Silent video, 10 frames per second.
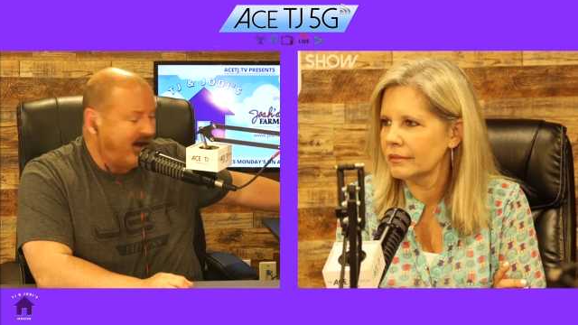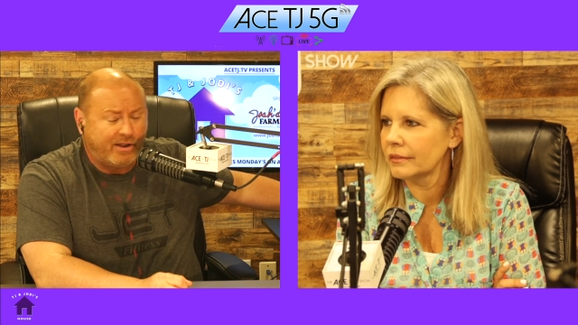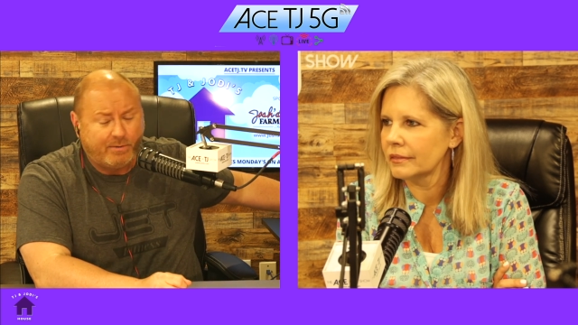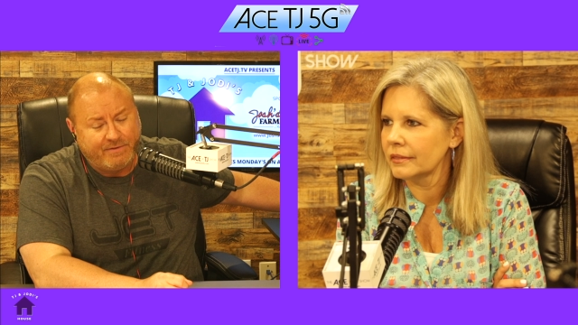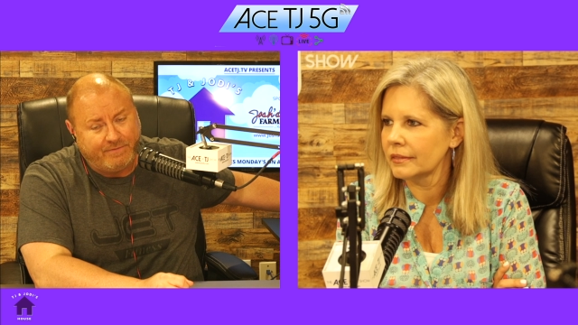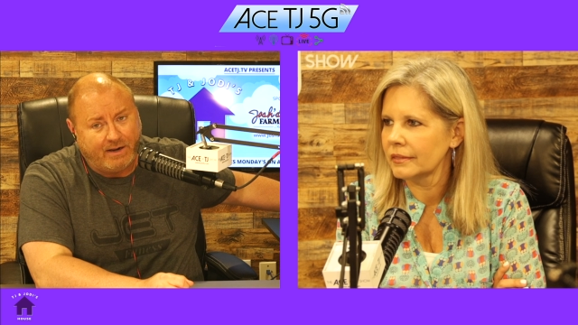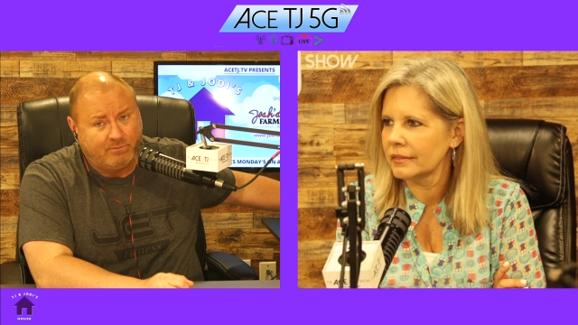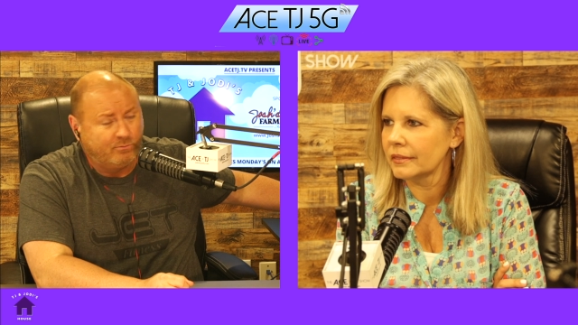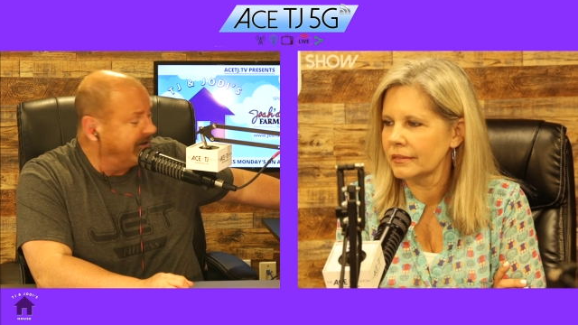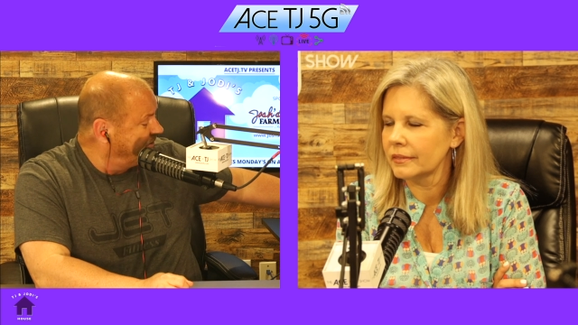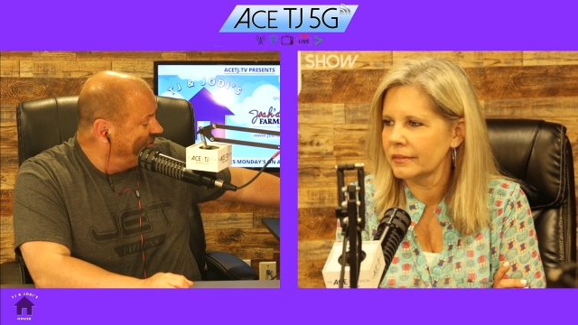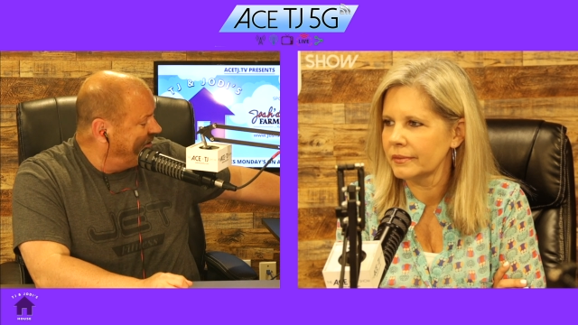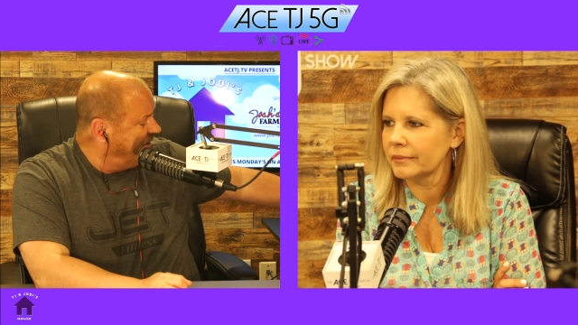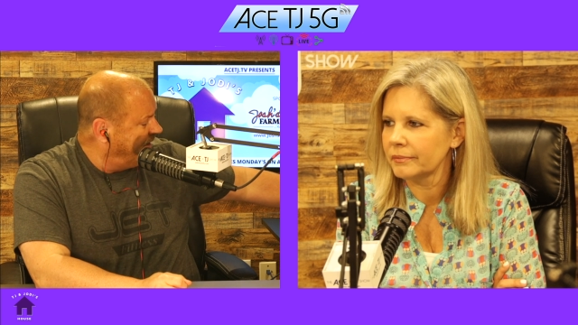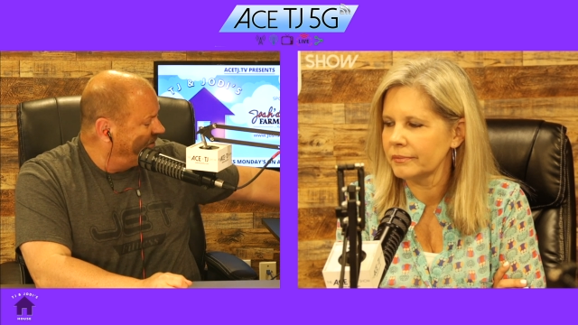Speaker 1: No, it'll be fine. We'll get
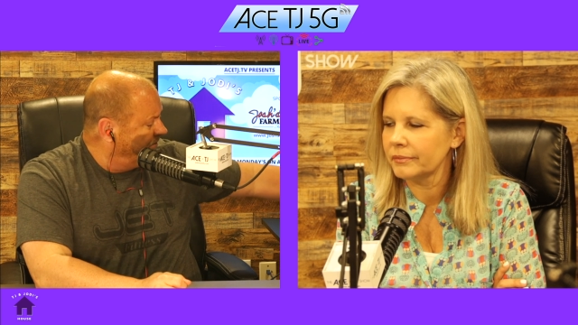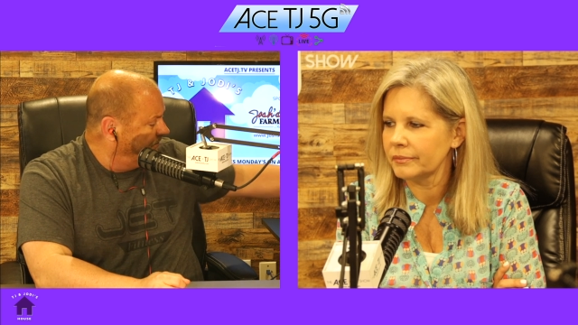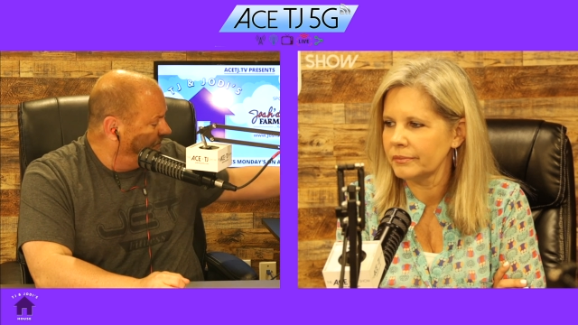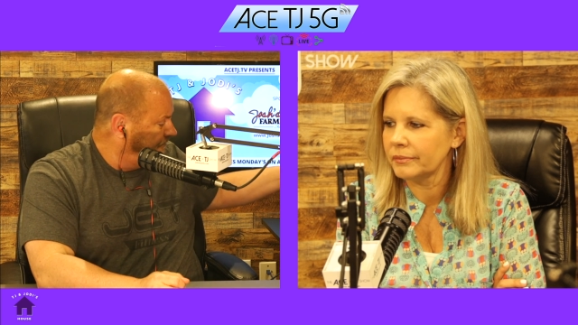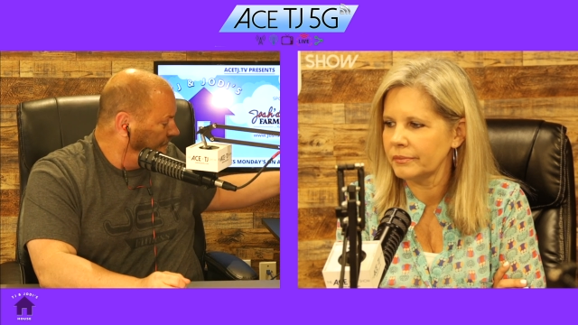to it next.